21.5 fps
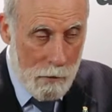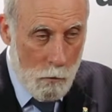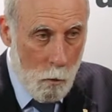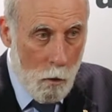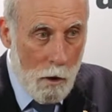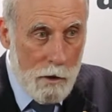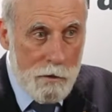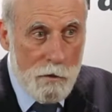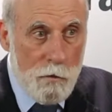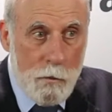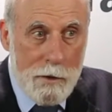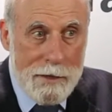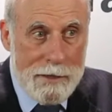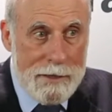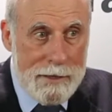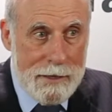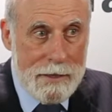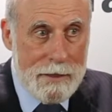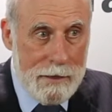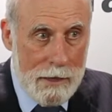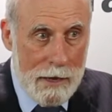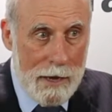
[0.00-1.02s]
Once we
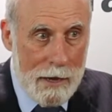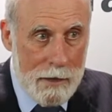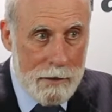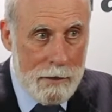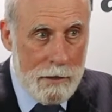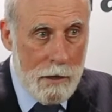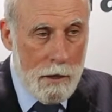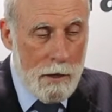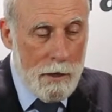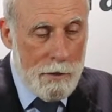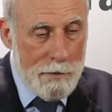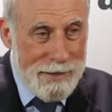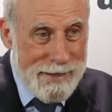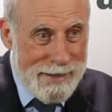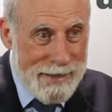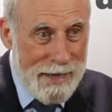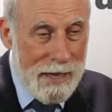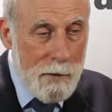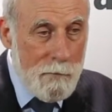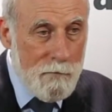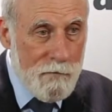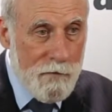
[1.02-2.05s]
did that, the
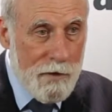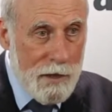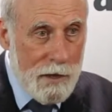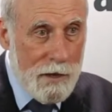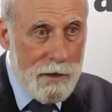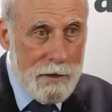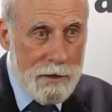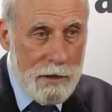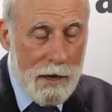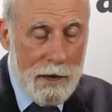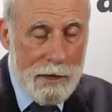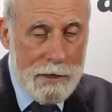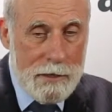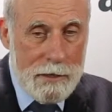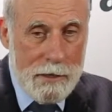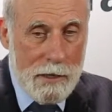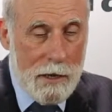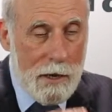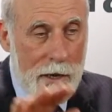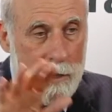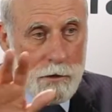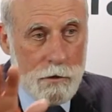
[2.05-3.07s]
same VLSI
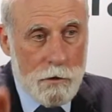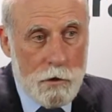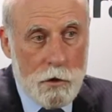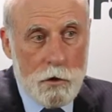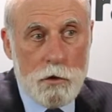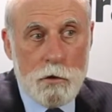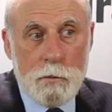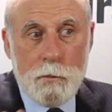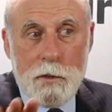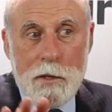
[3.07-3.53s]
designs could